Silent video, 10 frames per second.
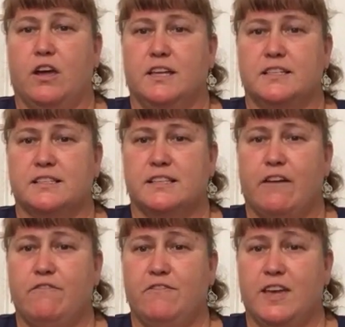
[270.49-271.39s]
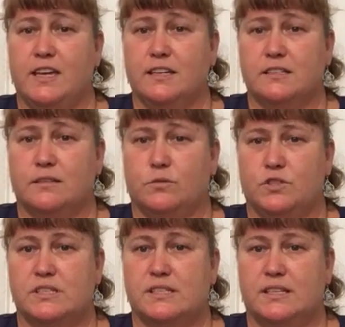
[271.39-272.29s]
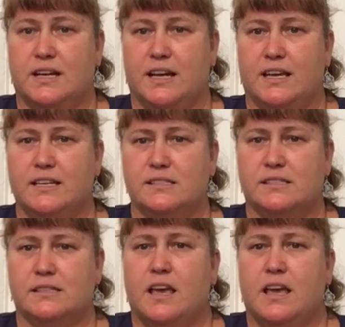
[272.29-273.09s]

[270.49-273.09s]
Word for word: It does have feet, which is nice.